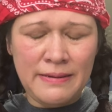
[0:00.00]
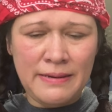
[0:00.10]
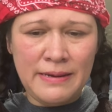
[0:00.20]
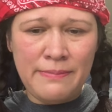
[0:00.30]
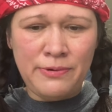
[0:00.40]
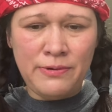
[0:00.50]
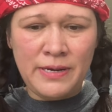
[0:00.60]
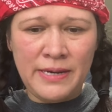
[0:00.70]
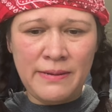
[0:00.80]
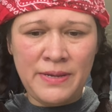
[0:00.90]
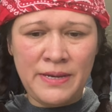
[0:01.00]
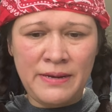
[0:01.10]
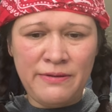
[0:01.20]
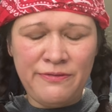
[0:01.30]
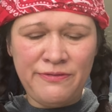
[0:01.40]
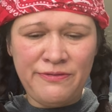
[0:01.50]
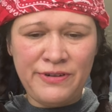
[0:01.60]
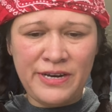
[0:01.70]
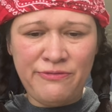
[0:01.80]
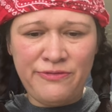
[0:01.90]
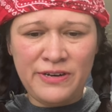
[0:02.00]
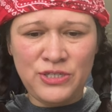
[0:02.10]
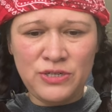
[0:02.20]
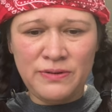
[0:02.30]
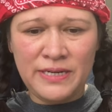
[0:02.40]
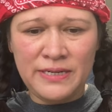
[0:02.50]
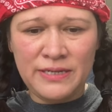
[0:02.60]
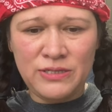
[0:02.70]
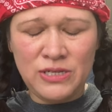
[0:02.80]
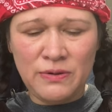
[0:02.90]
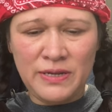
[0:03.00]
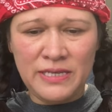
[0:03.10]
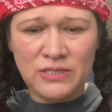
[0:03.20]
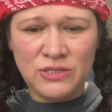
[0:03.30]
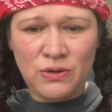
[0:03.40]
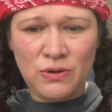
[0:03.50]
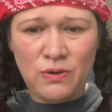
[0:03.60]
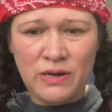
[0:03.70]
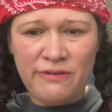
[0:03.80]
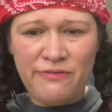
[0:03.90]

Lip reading: I put him in the refrigerator so he's totally